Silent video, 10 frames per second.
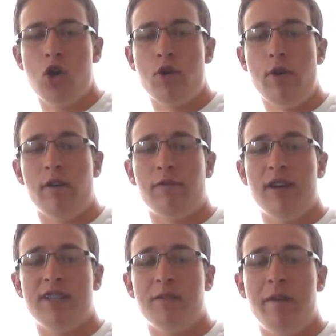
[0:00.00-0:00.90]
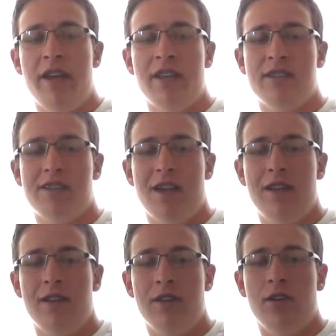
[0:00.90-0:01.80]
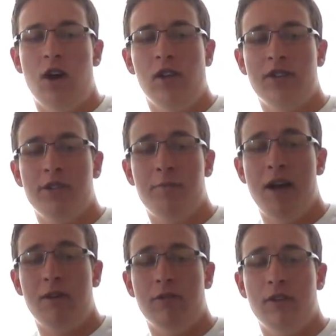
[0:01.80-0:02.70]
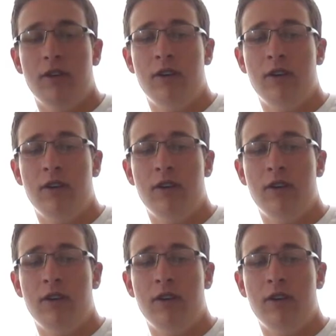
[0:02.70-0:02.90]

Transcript: You know what Francis Bacon said, knowledge is power.